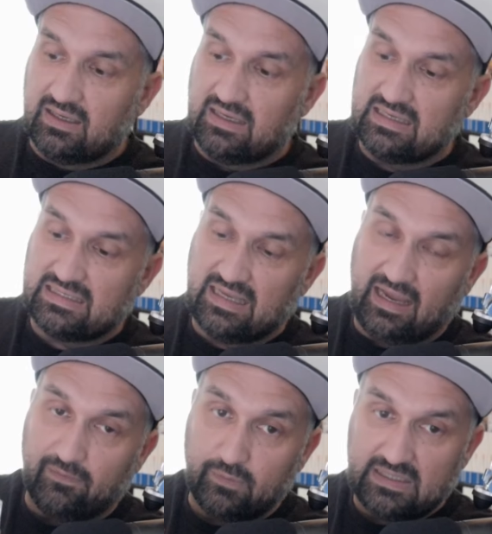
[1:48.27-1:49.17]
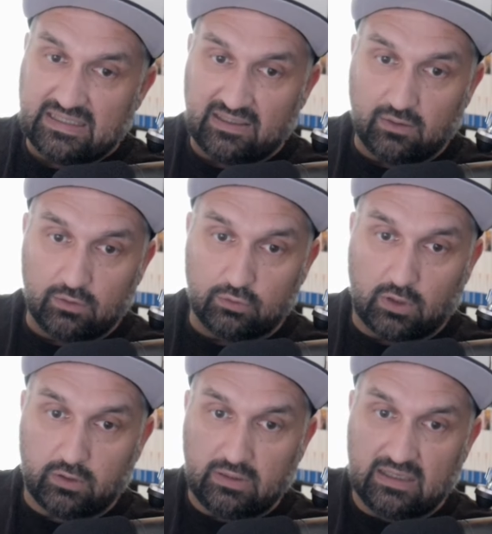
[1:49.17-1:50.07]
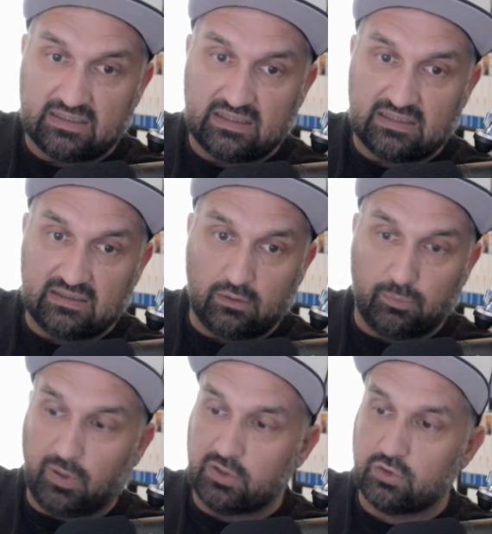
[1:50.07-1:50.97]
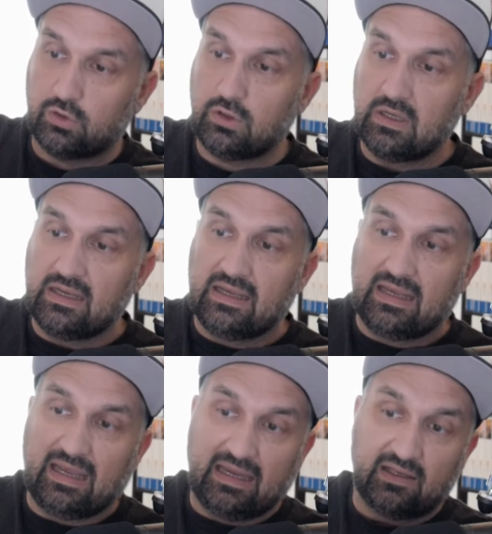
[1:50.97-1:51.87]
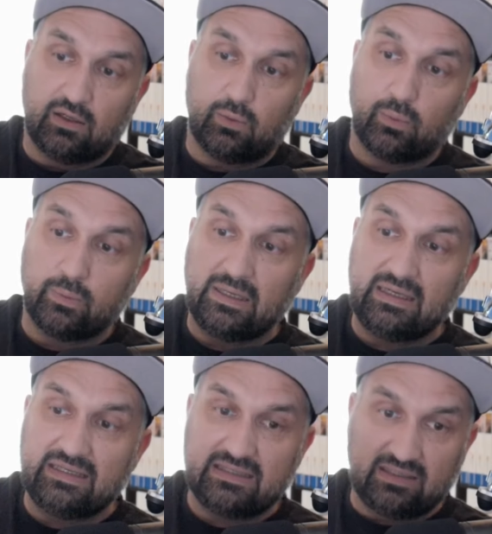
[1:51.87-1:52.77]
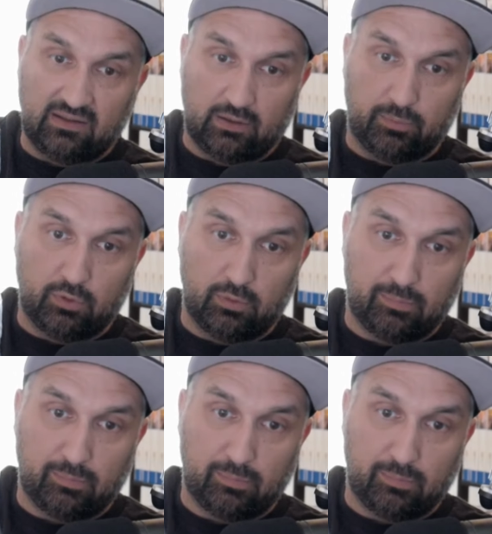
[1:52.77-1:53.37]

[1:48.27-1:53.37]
is every single drawer has this little puzzle in a resealable